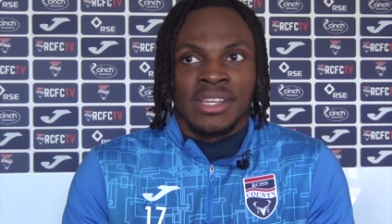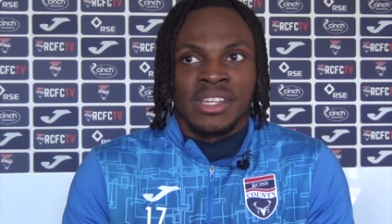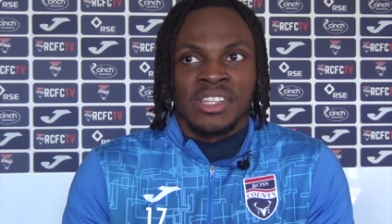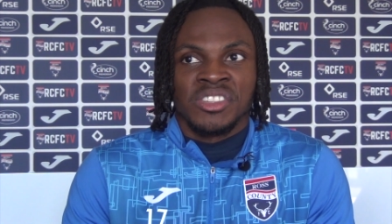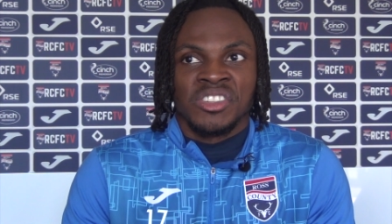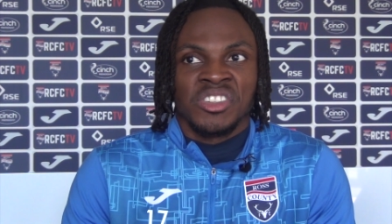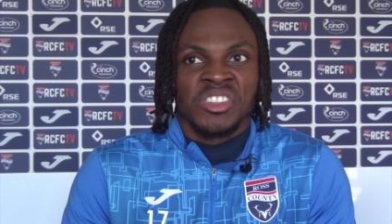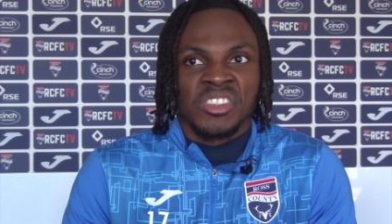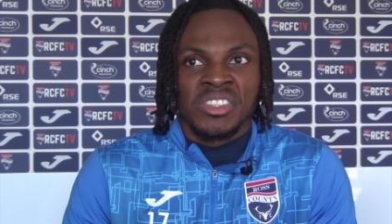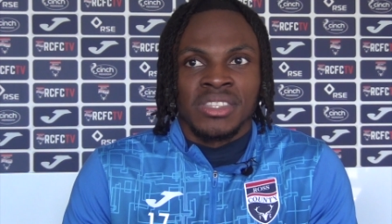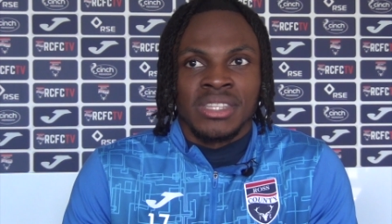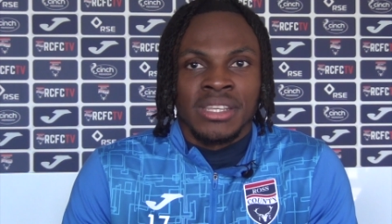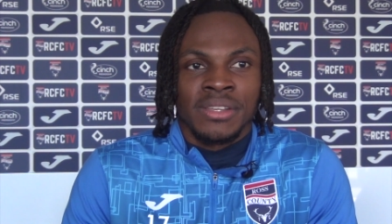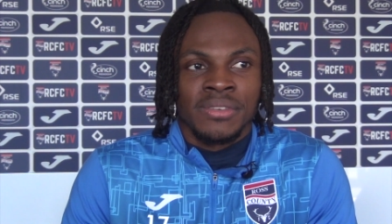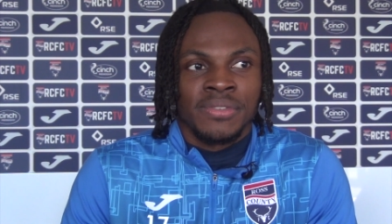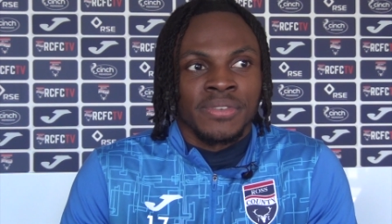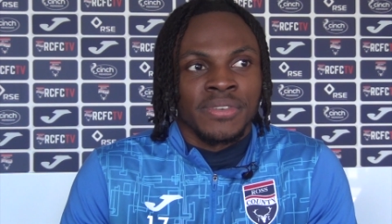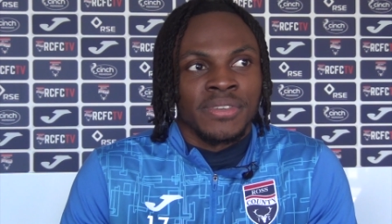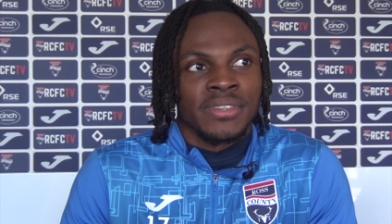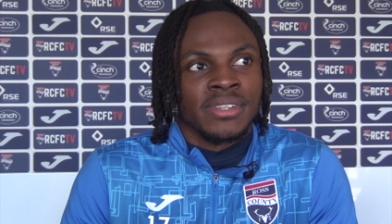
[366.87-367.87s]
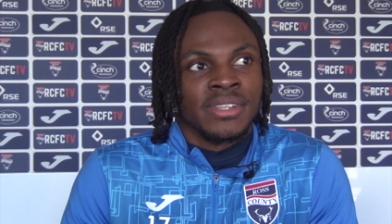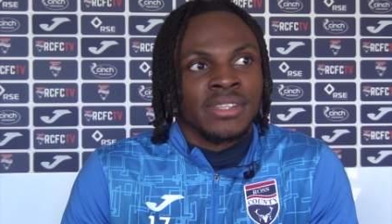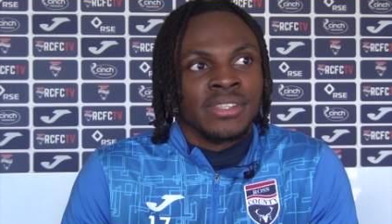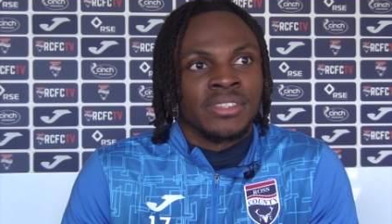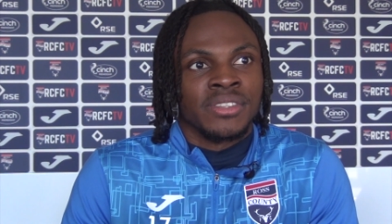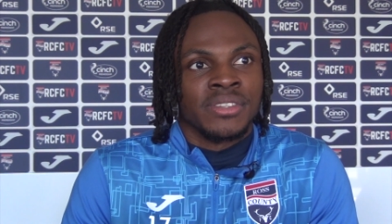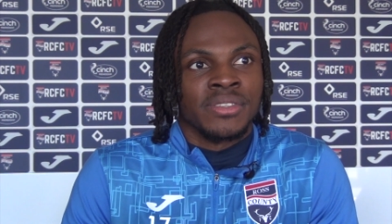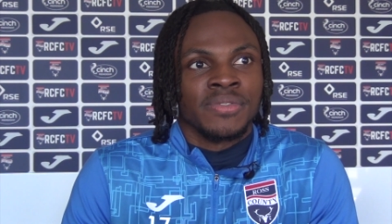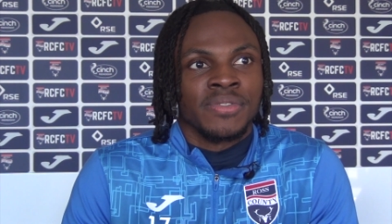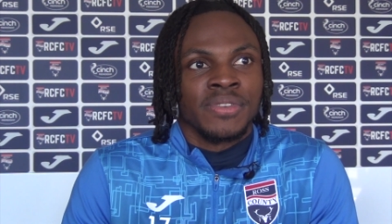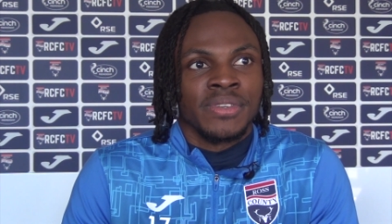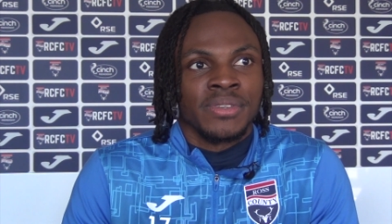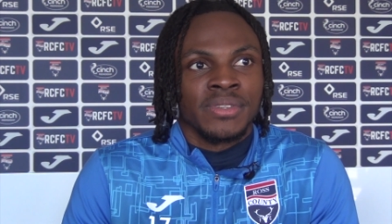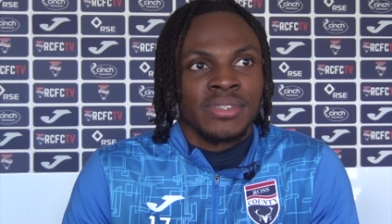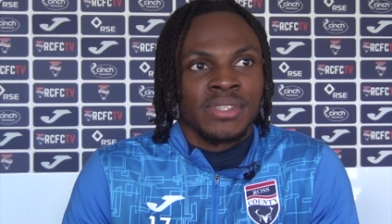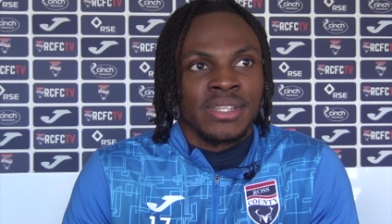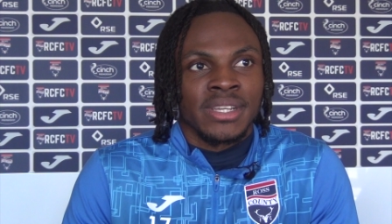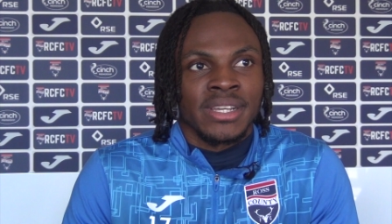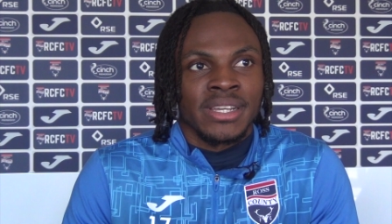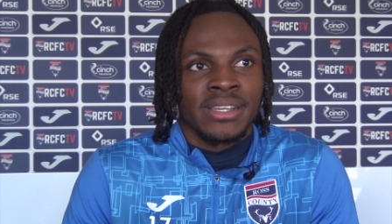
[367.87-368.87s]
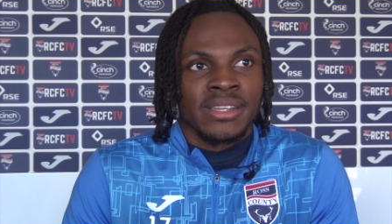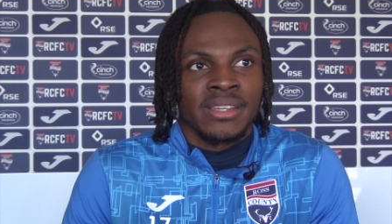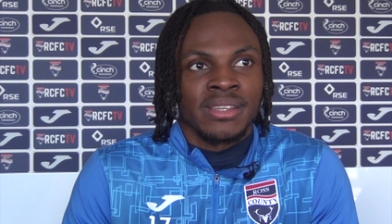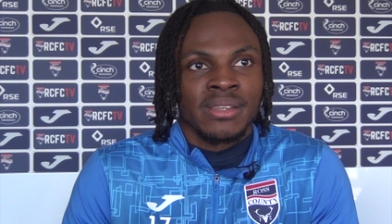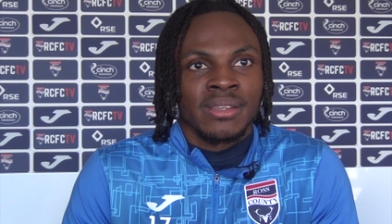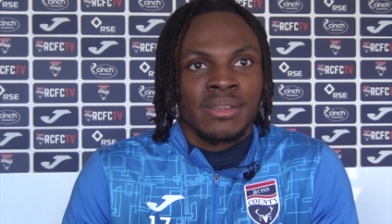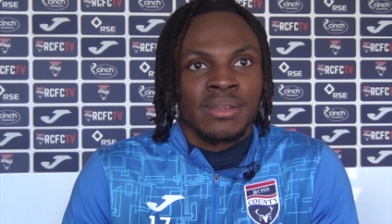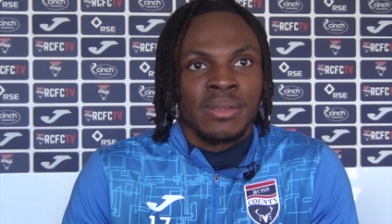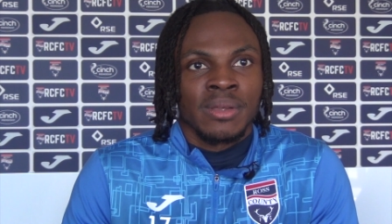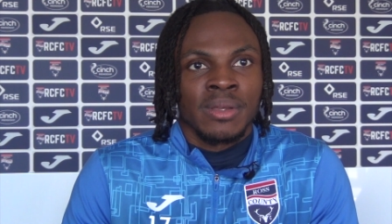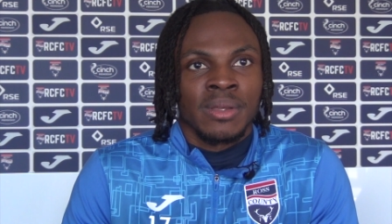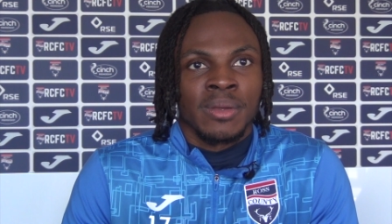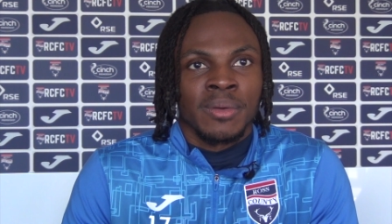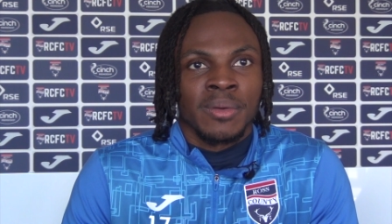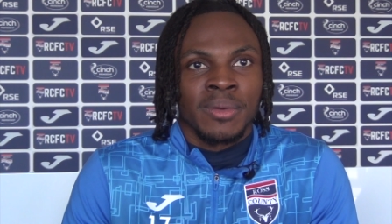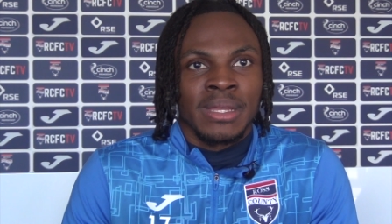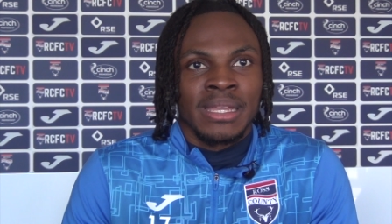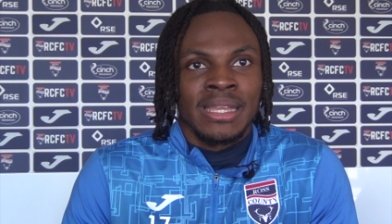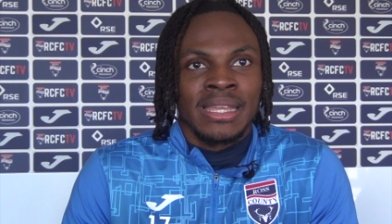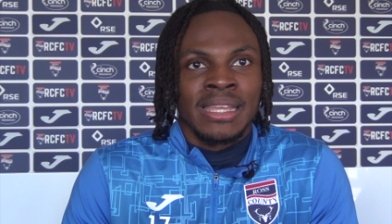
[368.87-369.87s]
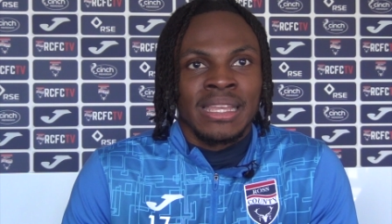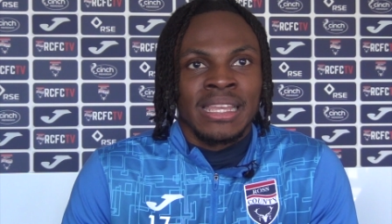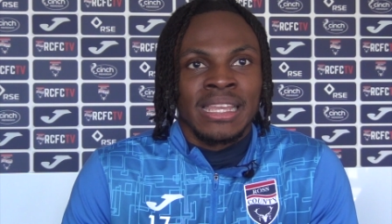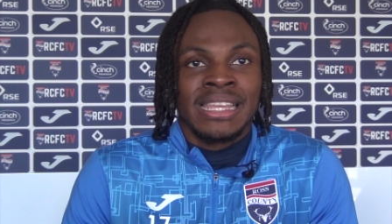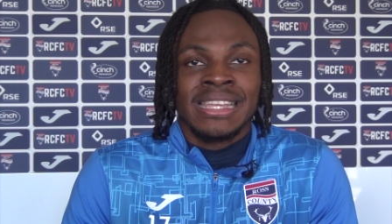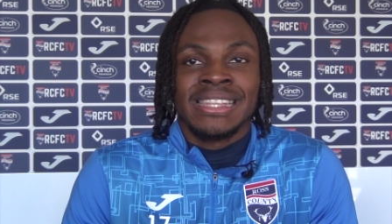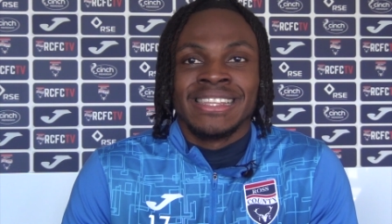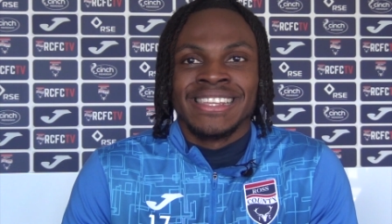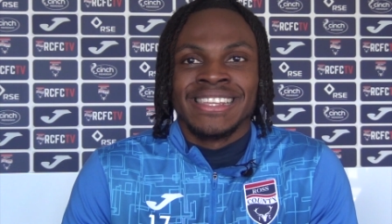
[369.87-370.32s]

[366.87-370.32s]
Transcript: It's just different. It just feels like he